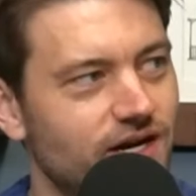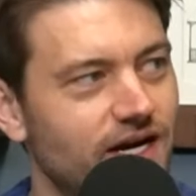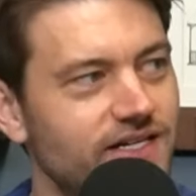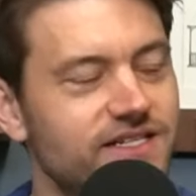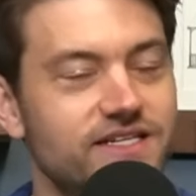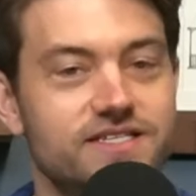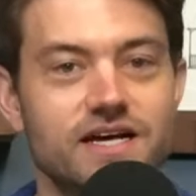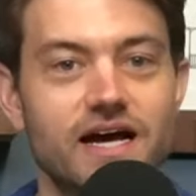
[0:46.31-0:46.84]
I
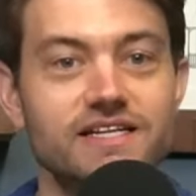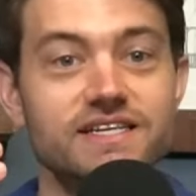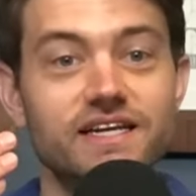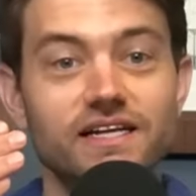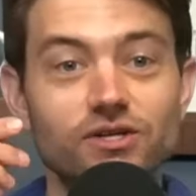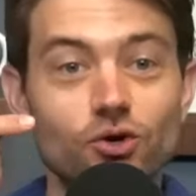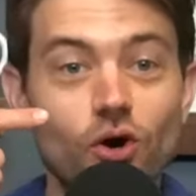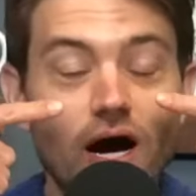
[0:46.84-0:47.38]
did
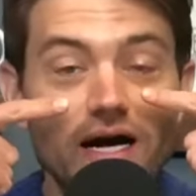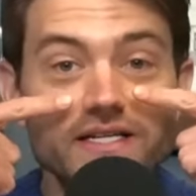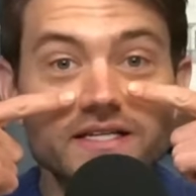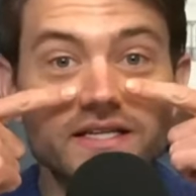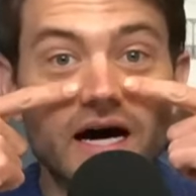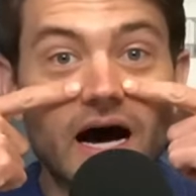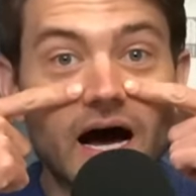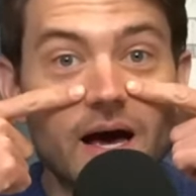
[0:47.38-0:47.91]

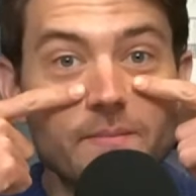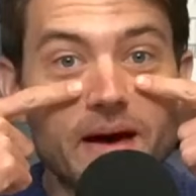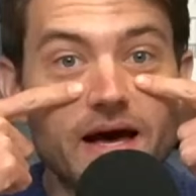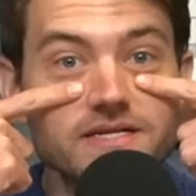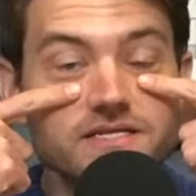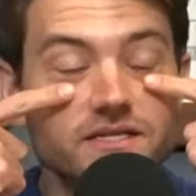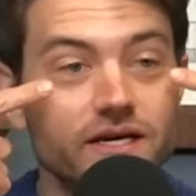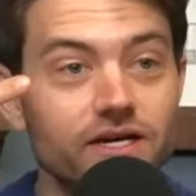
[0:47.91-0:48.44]
the eye
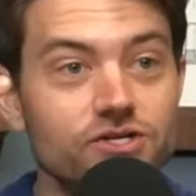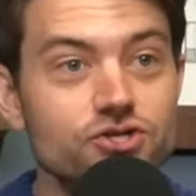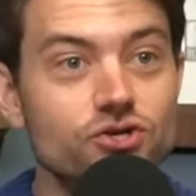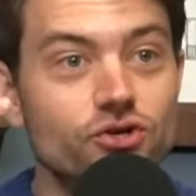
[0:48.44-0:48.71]
mask things.